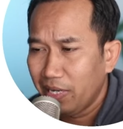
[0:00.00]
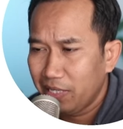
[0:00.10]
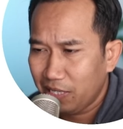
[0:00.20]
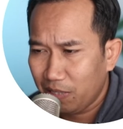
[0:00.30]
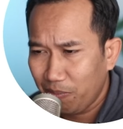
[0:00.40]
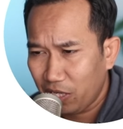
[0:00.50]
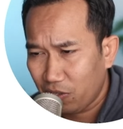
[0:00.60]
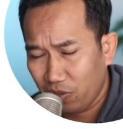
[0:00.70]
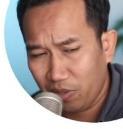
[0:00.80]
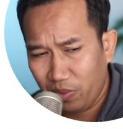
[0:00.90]
just to make
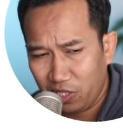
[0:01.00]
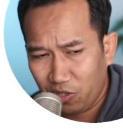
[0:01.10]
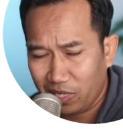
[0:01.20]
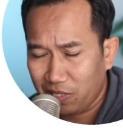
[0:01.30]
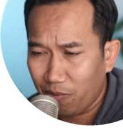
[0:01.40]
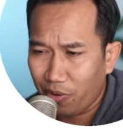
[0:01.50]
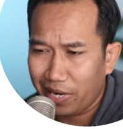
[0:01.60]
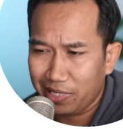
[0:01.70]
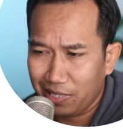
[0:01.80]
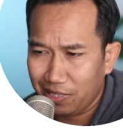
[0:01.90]
sure that we stress our
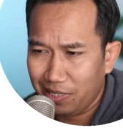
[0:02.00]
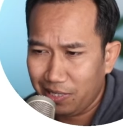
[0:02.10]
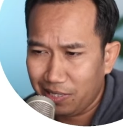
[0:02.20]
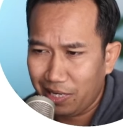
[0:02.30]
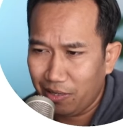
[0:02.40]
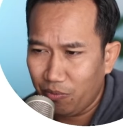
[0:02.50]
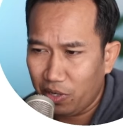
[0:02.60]
processes and